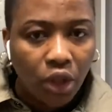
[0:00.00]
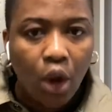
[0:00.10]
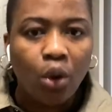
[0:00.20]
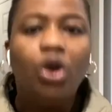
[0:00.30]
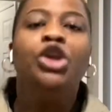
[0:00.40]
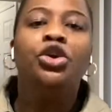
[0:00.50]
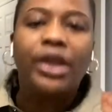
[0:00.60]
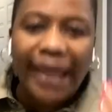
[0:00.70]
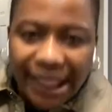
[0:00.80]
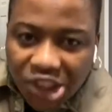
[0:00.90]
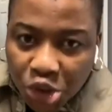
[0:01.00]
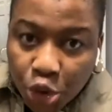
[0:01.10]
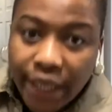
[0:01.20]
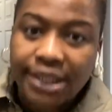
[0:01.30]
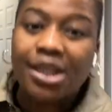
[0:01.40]
No, you get
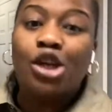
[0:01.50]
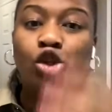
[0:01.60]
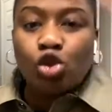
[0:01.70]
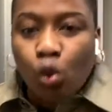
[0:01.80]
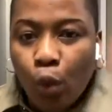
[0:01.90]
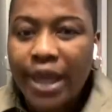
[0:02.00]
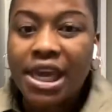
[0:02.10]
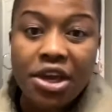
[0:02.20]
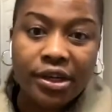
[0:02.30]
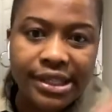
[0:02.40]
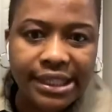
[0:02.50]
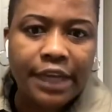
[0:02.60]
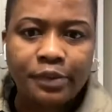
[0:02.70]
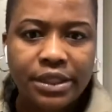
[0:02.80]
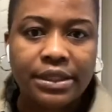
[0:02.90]
trained to quicken your
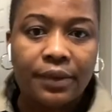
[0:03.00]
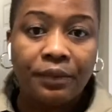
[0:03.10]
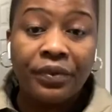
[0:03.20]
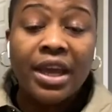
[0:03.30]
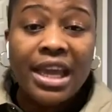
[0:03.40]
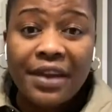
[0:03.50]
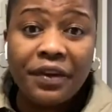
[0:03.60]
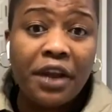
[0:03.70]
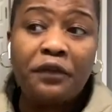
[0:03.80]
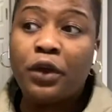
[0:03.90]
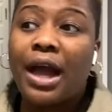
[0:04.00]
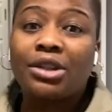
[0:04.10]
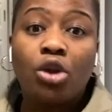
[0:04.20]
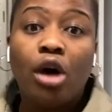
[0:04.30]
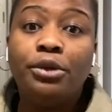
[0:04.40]
steps. Even if you are
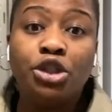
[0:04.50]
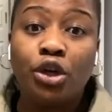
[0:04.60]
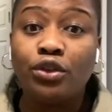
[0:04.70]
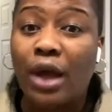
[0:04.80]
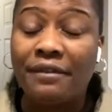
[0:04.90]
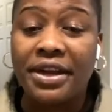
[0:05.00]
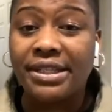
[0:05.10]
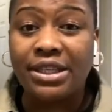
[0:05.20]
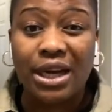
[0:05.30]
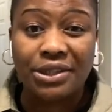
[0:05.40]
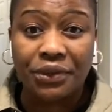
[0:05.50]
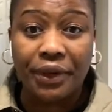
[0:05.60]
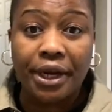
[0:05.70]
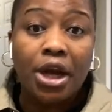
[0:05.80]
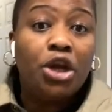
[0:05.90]
at home, you don't know have anything you are
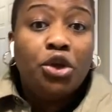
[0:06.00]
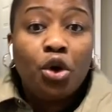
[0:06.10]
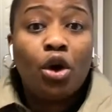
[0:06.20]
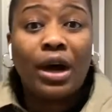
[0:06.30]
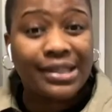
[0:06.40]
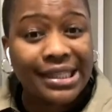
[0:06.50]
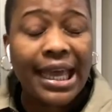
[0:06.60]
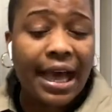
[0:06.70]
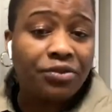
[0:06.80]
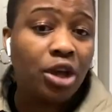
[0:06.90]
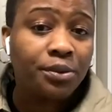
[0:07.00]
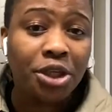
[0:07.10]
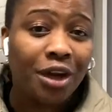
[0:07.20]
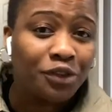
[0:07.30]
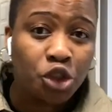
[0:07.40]
doing, you still have the
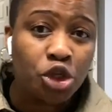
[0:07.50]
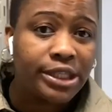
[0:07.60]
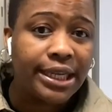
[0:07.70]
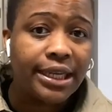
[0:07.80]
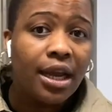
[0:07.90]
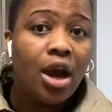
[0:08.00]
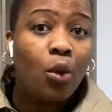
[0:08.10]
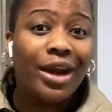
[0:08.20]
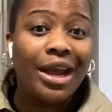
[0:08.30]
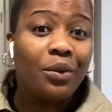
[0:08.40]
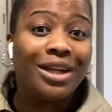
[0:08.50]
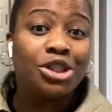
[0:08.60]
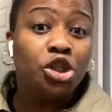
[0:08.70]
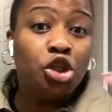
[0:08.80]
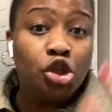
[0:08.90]
option of choosing whether you
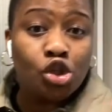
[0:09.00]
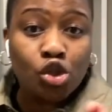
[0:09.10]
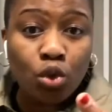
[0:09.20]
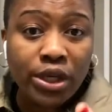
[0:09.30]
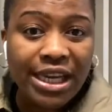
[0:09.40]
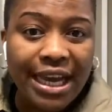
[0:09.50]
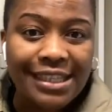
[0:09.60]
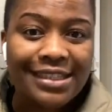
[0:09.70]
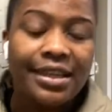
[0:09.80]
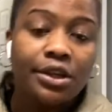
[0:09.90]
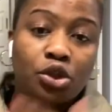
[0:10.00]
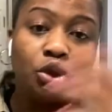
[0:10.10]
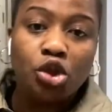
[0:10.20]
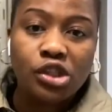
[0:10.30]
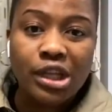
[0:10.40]
want to use 2 years
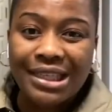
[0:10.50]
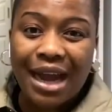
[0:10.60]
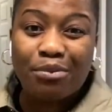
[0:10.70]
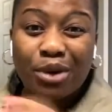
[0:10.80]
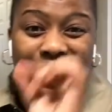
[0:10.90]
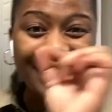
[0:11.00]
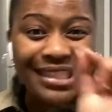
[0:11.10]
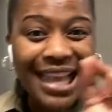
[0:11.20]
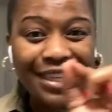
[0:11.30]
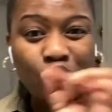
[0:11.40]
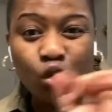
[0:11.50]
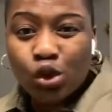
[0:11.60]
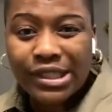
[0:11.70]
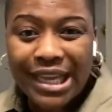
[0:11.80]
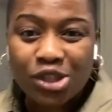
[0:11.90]
to do study abroad search,
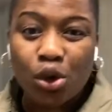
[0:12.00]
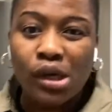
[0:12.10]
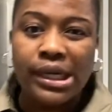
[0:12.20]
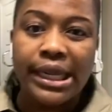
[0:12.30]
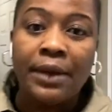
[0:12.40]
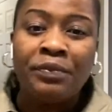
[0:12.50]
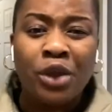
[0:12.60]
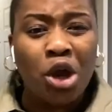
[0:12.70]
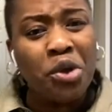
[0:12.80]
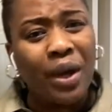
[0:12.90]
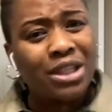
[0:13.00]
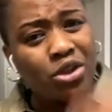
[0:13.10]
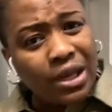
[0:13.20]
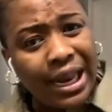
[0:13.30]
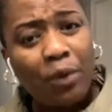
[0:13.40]
school search only, or you want
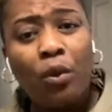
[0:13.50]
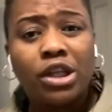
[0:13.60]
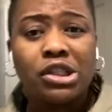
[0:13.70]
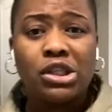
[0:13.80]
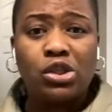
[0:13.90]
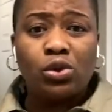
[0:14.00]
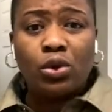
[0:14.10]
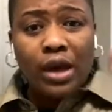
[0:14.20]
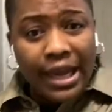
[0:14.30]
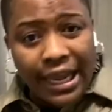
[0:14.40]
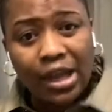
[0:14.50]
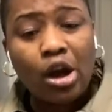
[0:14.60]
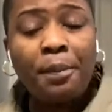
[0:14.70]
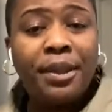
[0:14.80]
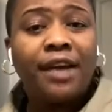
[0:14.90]
to learn what to do in a
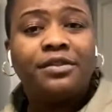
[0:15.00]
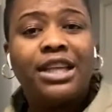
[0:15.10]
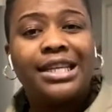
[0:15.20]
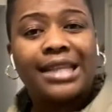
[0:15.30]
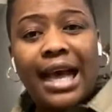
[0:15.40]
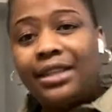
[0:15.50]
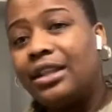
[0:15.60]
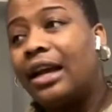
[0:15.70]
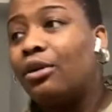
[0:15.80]
couple of days and